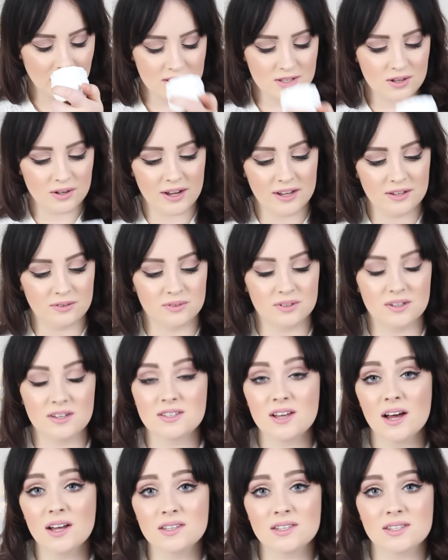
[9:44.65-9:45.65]
got kind of,
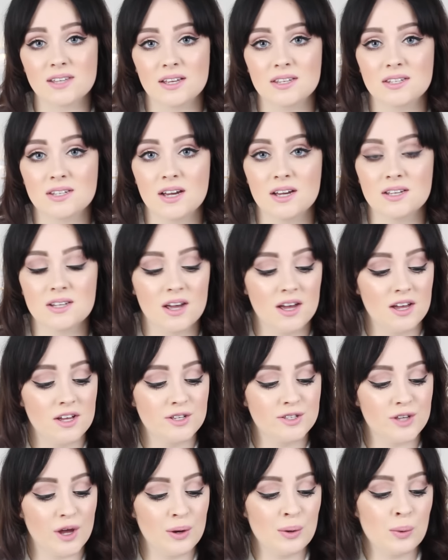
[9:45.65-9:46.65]
it's unscented,
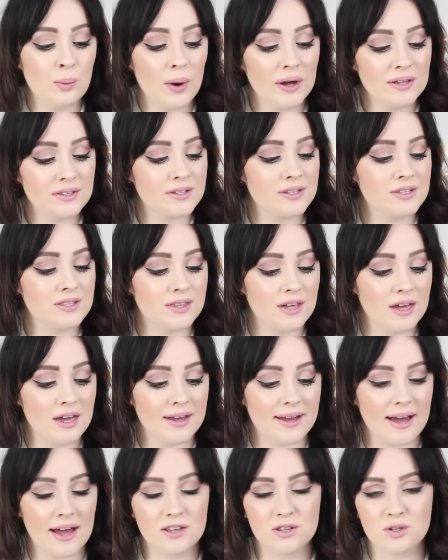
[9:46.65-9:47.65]
so once the
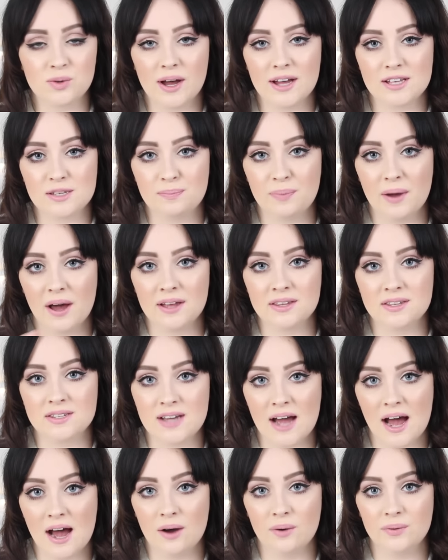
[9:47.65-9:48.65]
candle has burnt
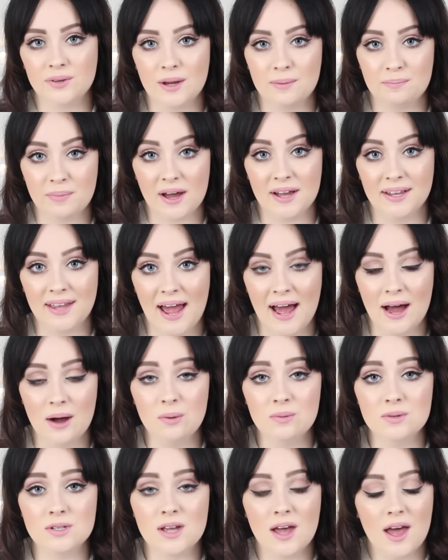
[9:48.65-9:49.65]
down and burnt
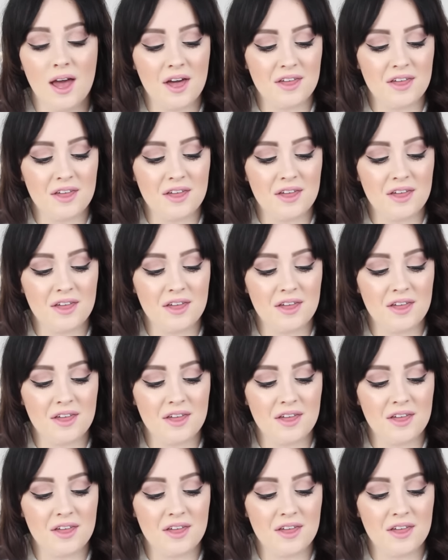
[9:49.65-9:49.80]
out,